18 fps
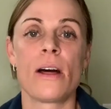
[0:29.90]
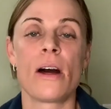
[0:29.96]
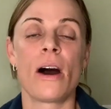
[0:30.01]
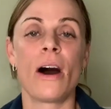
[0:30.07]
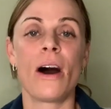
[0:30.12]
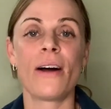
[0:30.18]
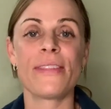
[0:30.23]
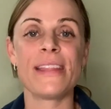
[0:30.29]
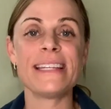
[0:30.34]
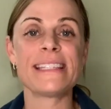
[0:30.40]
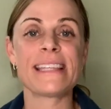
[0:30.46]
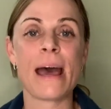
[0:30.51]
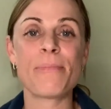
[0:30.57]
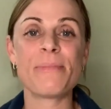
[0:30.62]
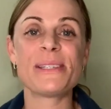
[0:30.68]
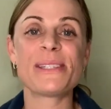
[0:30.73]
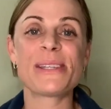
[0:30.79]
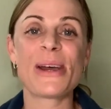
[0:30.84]
On this
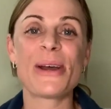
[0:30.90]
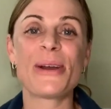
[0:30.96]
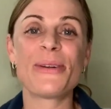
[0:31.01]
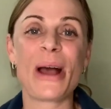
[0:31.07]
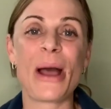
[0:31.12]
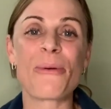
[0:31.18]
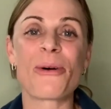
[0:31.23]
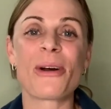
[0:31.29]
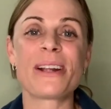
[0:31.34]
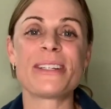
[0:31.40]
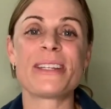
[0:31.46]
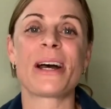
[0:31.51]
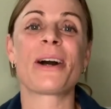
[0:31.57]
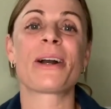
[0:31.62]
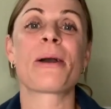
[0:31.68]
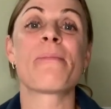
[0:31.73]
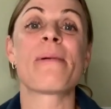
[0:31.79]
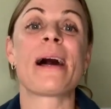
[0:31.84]
episode, I want to
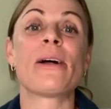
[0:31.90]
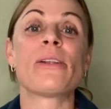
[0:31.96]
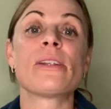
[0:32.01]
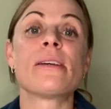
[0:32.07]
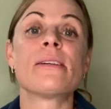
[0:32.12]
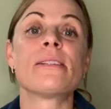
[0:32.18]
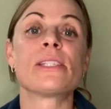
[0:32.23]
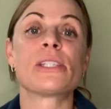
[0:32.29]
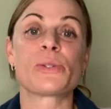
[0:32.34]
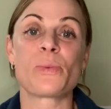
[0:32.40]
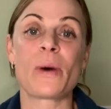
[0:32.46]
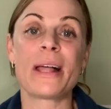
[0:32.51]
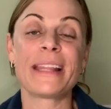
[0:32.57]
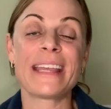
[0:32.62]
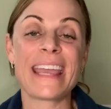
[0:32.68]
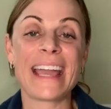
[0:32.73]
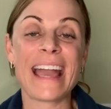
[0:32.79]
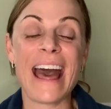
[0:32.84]
talk about
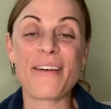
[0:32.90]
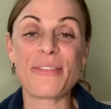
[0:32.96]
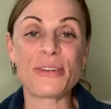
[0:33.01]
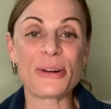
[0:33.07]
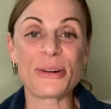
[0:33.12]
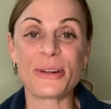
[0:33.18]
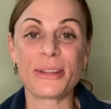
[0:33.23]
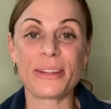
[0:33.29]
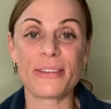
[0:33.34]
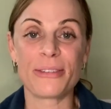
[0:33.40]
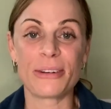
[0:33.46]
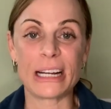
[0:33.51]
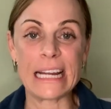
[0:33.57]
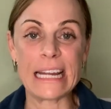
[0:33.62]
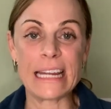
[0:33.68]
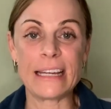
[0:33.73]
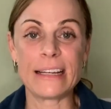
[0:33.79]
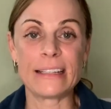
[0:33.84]
swelling after
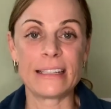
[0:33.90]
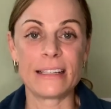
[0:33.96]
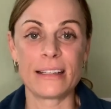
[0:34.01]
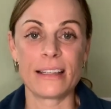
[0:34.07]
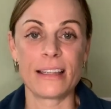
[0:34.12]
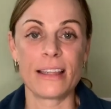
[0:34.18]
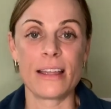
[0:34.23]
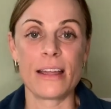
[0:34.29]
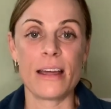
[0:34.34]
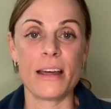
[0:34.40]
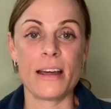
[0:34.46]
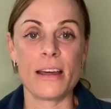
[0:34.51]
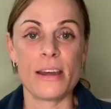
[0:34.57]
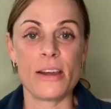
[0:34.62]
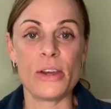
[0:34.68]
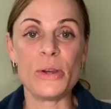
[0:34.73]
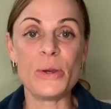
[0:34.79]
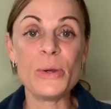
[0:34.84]
delivery.
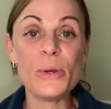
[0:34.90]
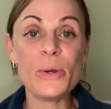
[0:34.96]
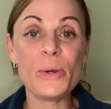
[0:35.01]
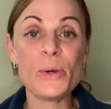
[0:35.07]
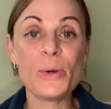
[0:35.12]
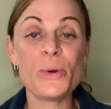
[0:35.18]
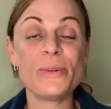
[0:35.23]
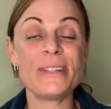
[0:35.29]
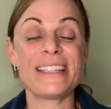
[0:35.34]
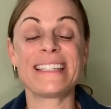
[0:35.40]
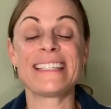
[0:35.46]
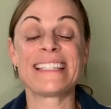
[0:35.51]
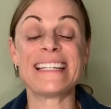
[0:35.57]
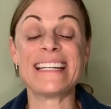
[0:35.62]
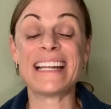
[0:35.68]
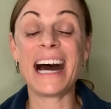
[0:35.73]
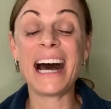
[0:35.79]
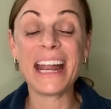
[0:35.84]
Who does
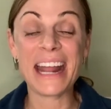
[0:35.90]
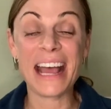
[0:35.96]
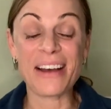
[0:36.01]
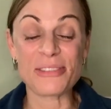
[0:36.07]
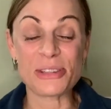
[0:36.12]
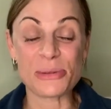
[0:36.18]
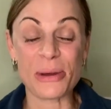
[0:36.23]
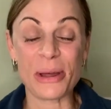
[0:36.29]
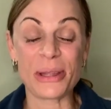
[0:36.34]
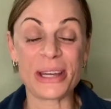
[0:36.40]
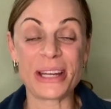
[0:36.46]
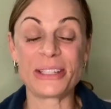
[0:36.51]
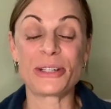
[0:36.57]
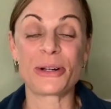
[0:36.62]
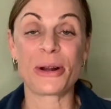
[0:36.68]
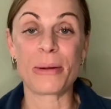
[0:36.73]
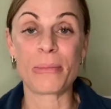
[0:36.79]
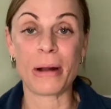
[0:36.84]
not have swelling
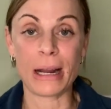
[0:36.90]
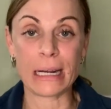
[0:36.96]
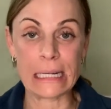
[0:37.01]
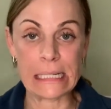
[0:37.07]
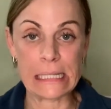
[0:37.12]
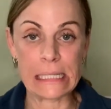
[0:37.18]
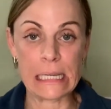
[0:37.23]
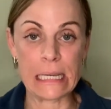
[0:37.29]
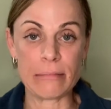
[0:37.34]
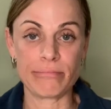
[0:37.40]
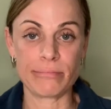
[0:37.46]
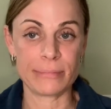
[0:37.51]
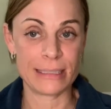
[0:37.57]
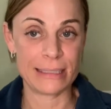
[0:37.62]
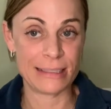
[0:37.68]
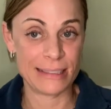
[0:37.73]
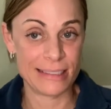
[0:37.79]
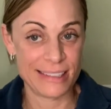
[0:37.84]
during pregnancy?
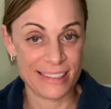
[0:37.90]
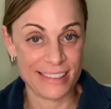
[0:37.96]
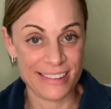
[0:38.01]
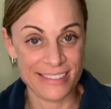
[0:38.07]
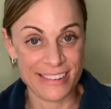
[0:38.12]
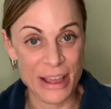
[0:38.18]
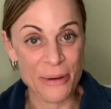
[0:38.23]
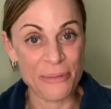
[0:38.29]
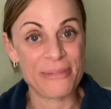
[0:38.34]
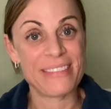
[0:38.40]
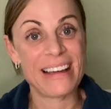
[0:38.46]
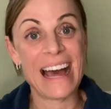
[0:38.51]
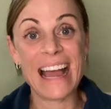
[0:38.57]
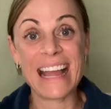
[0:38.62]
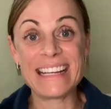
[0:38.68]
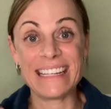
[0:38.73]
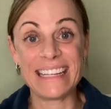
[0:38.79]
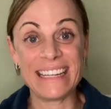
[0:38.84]
Oh, no,
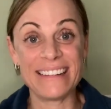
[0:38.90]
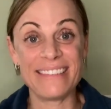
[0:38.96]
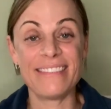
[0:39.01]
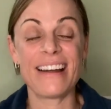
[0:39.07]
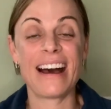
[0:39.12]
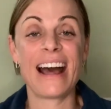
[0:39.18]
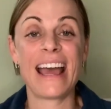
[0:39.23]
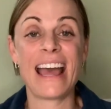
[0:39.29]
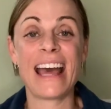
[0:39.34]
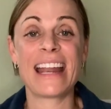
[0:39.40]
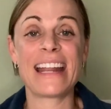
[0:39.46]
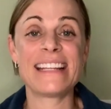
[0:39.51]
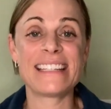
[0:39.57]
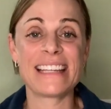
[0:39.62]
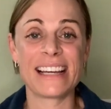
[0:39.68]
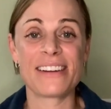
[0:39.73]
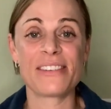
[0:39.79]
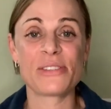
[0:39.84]
I did. I had a
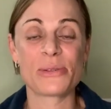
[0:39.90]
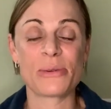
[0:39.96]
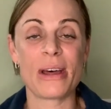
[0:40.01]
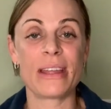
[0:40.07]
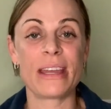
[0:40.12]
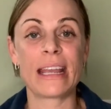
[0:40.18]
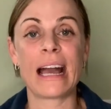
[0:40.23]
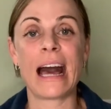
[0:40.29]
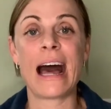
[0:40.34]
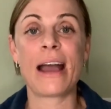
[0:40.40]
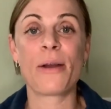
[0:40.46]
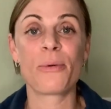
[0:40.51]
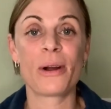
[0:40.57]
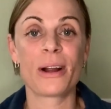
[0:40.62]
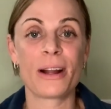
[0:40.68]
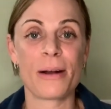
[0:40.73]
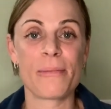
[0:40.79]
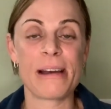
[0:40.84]
ton of swelling. I
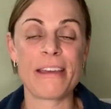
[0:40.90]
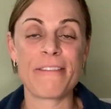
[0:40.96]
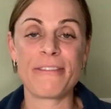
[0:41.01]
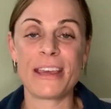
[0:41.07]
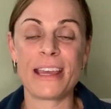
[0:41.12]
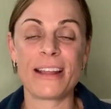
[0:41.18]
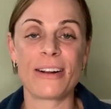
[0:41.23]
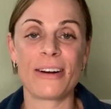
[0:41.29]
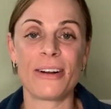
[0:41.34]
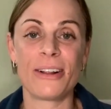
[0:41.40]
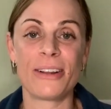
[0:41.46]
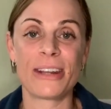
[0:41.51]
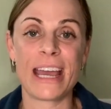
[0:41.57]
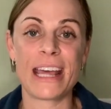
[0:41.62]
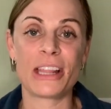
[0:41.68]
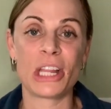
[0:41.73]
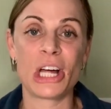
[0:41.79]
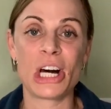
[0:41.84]
work on my feet all
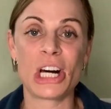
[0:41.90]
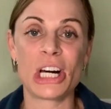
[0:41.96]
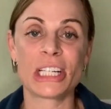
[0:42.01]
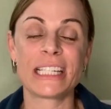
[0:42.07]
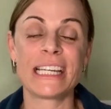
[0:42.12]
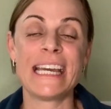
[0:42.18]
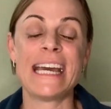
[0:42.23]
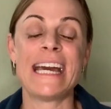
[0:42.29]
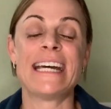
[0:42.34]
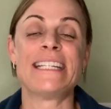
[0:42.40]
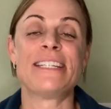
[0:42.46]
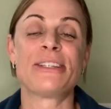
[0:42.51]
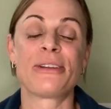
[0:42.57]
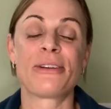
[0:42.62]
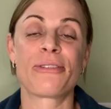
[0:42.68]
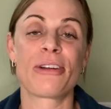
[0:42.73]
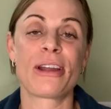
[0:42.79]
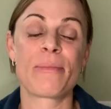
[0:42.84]
night long,
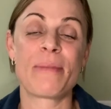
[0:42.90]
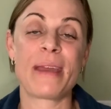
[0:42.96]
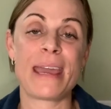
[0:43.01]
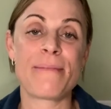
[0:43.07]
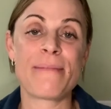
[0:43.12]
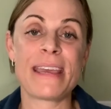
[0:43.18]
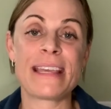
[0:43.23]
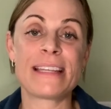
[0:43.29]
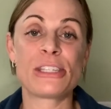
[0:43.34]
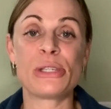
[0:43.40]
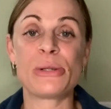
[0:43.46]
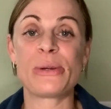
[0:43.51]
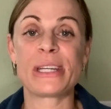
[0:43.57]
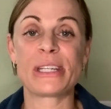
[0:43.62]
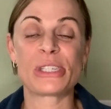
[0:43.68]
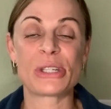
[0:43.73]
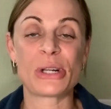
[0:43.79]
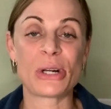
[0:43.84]
delivering babies,
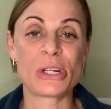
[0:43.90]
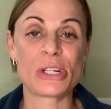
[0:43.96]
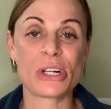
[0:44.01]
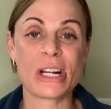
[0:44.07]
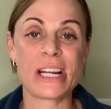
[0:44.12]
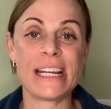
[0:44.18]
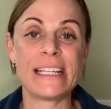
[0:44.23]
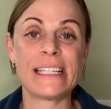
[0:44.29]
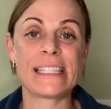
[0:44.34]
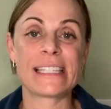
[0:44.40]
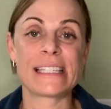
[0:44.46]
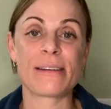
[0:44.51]
doing surgeries.